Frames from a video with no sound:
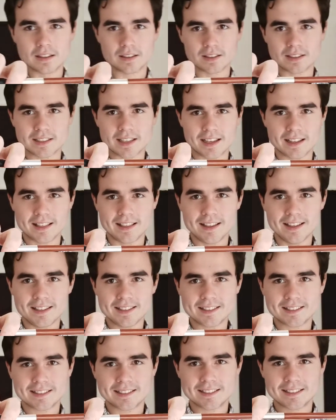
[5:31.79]
Looks like
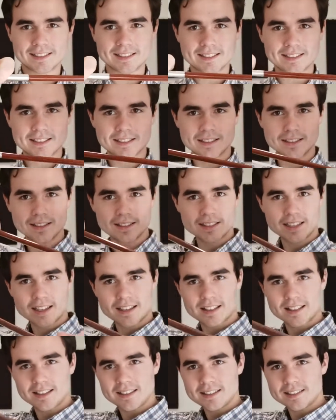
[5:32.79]
this, looks
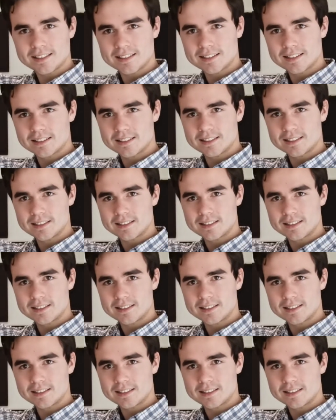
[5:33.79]
like this.